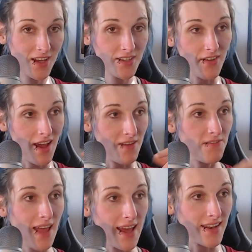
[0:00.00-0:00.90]
So I
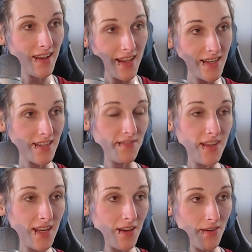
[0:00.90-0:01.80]
fled into
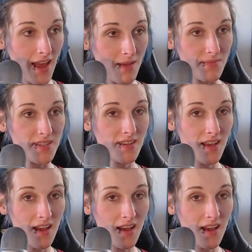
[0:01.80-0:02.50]
video games